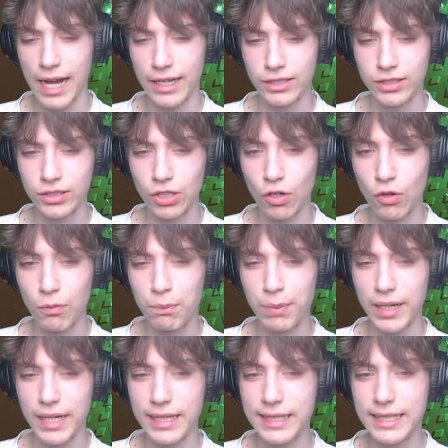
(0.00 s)
So
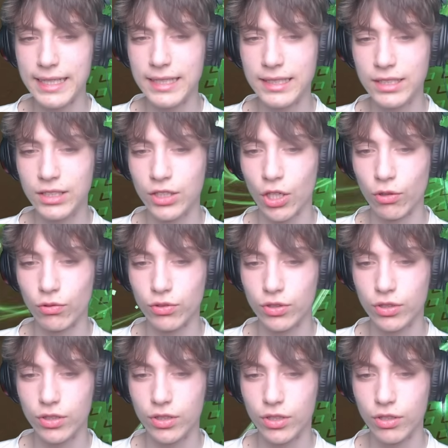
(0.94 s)
please
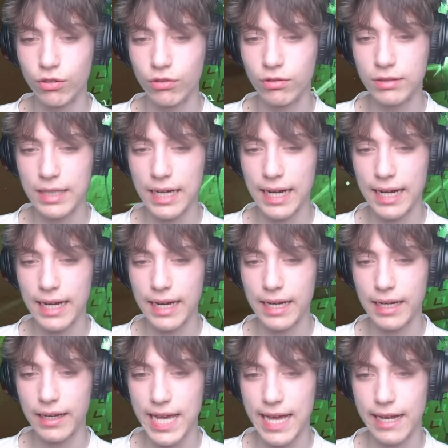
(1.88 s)
don't do that.
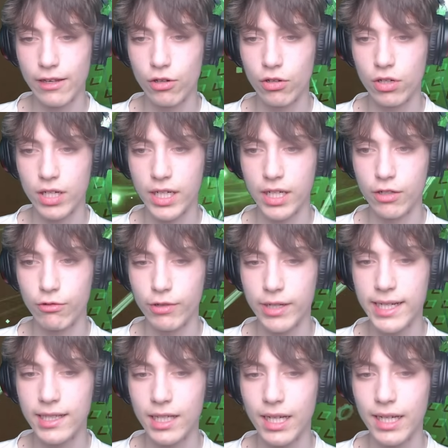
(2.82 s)
Get luck in
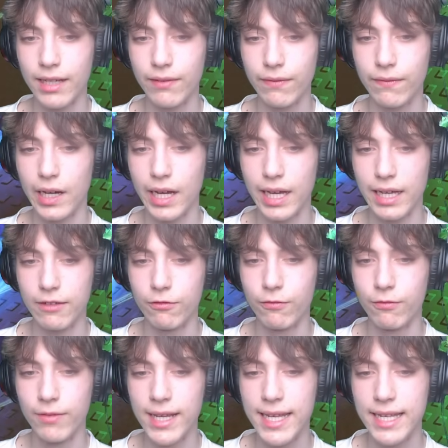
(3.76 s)
real life. I
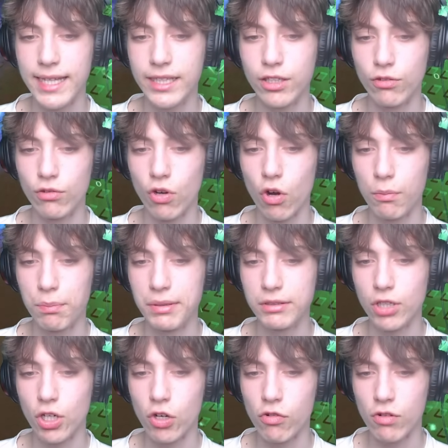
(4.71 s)
really do hope
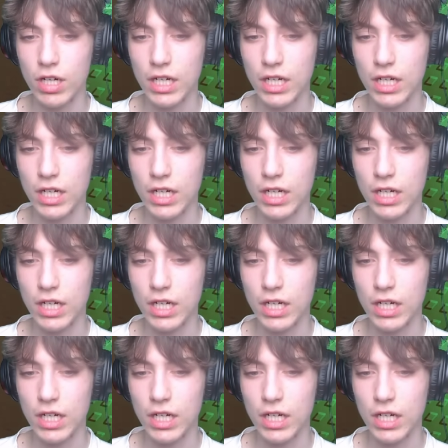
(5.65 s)
you don't.